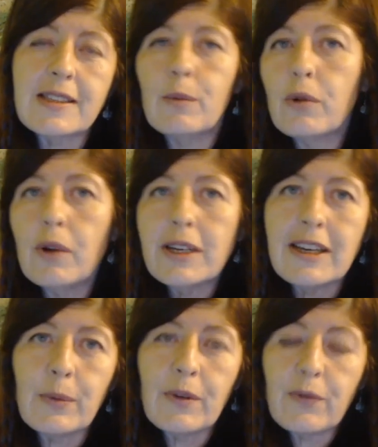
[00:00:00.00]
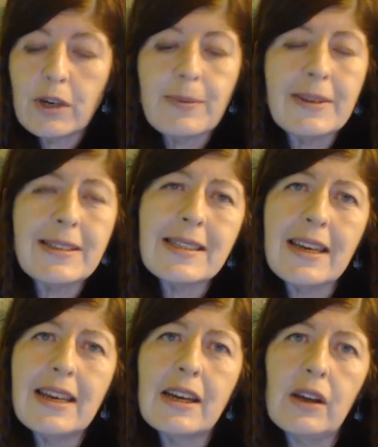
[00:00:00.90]
And we've already been
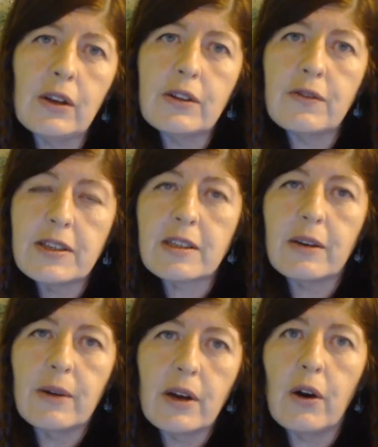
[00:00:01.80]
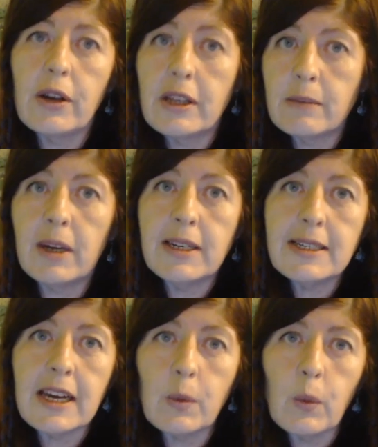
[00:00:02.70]
seeing a lot of this going on in the
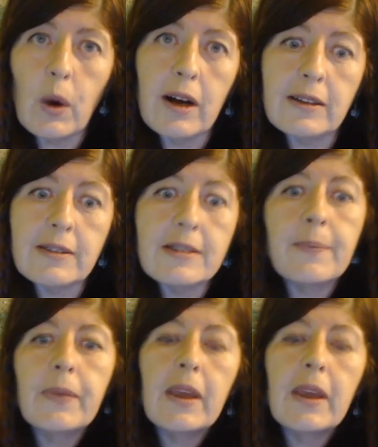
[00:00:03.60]
mundane world.